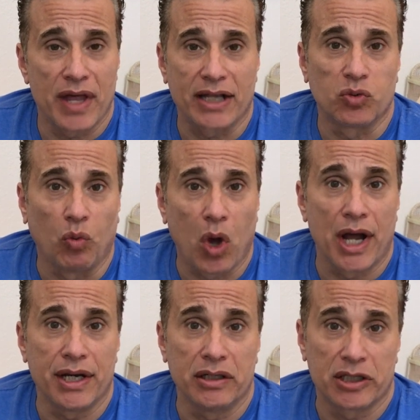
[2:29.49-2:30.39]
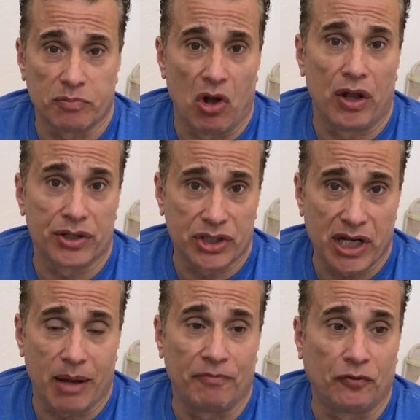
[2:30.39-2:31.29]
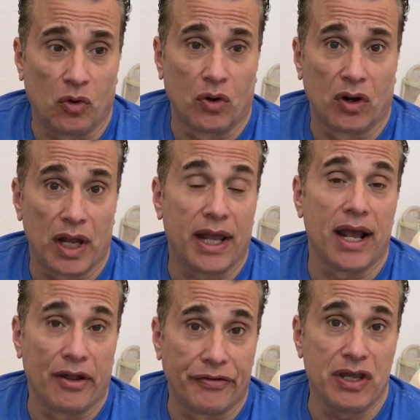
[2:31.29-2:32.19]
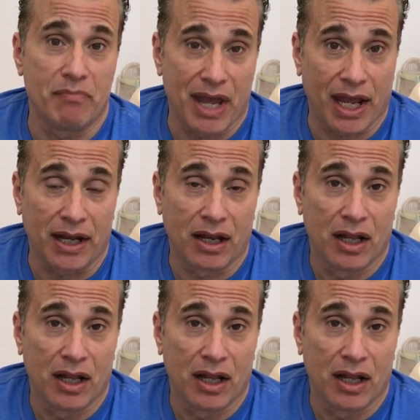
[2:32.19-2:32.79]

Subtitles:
That's one small step for a healthy man.